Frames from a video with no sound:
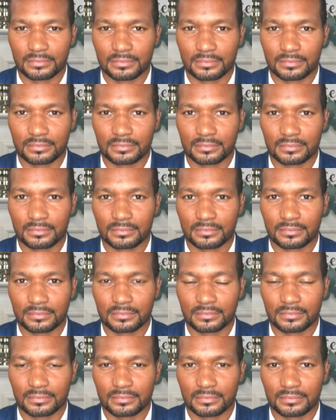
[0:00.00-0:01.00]

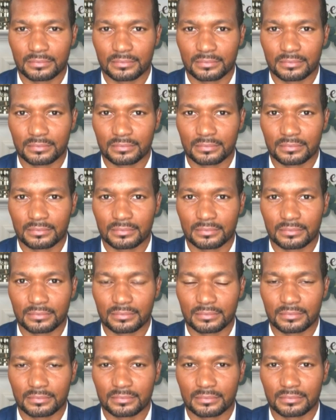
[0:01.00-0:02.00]

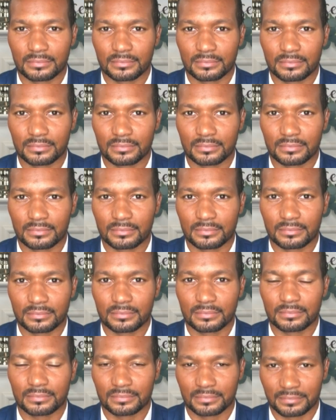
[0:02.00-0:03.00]

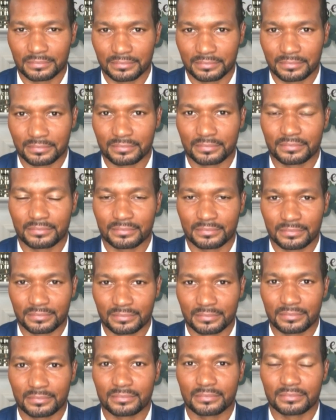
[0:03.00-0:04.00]

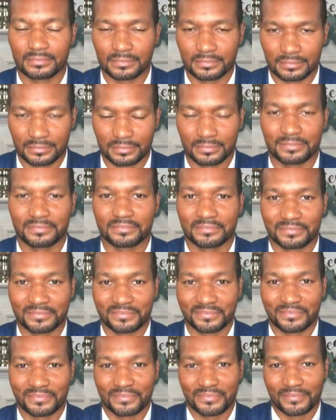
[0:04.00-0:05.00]

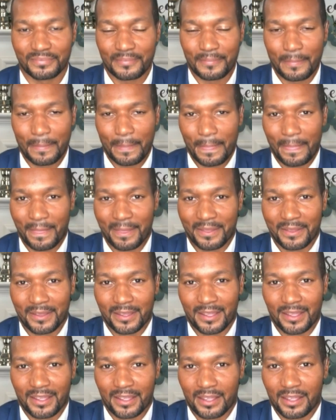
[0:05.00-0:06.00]

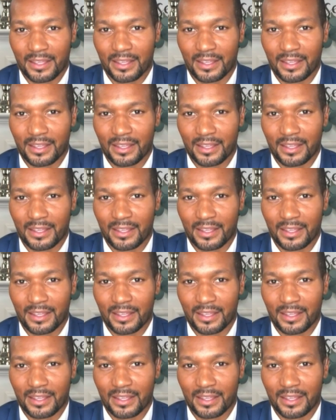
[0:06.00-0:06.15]
The person shown says nothing.